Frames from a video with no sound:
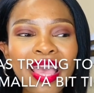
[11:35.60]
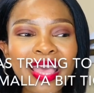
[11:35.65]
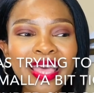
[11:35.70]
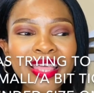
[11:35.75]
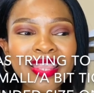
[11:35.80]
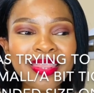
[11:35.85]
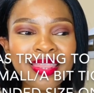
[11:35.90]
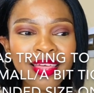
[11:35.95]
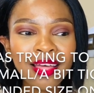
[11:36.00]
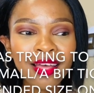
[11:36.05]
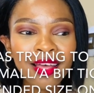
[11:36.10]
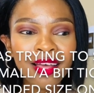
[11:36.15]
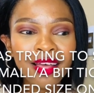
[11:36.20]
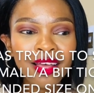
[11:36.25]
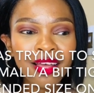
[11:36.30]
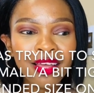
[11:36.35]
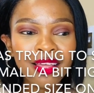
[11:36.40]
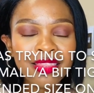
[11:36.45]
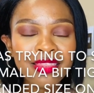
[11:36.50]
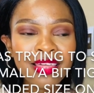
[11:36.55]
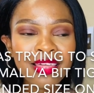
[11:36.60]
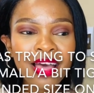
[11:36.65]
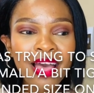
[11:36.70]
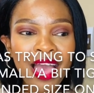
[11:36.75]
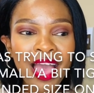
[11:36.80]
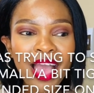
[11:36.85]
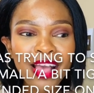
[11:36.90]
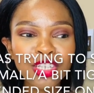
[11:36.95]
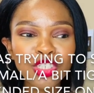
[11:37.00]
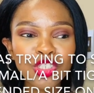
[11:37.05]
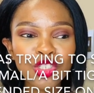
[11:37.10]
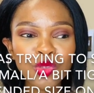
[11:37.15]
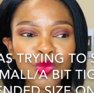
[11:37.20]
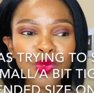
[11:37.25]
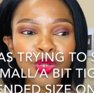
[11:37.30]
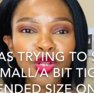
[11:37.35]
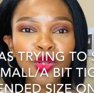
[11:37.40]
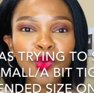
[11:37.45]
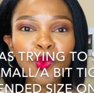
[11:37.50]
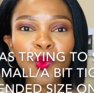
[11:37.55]
the
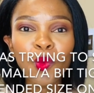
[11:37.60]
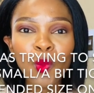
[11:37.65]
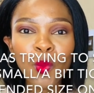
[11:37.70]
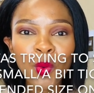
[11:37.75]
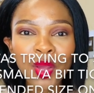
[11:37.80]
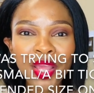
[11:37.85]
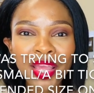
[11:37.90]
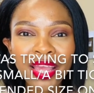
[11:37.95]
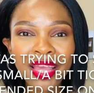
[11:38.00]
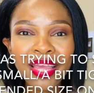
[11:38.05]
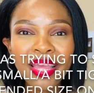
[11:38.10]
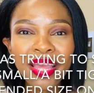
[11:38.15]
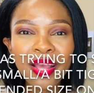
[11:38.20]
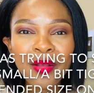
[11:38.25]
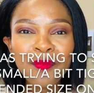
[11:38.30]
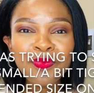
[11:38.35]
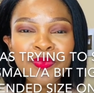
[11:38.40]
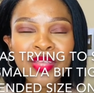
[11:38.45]
actual wig,